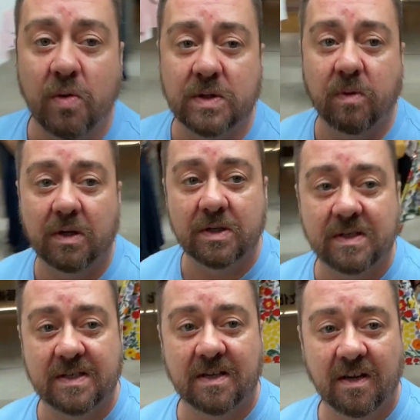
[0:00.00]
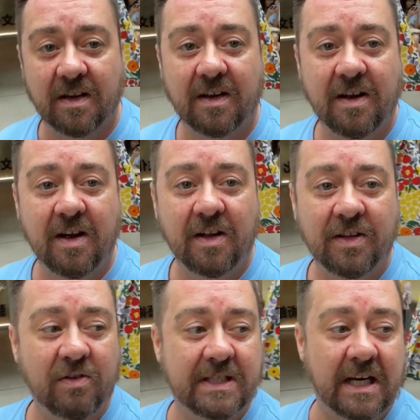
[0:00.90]
at those ones,
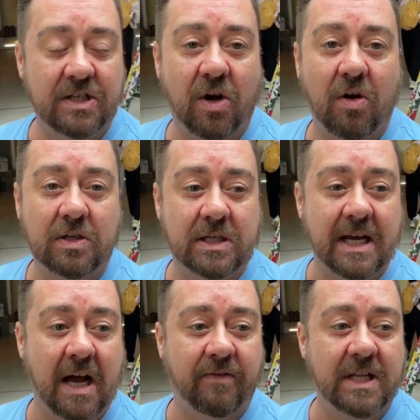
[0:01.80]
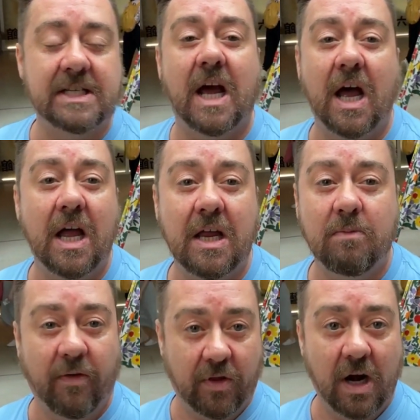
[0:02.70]
those little dogs just having the
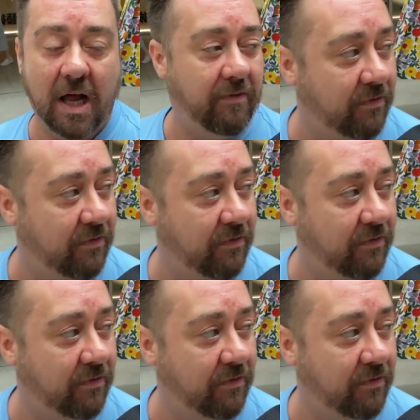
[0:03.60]
time of their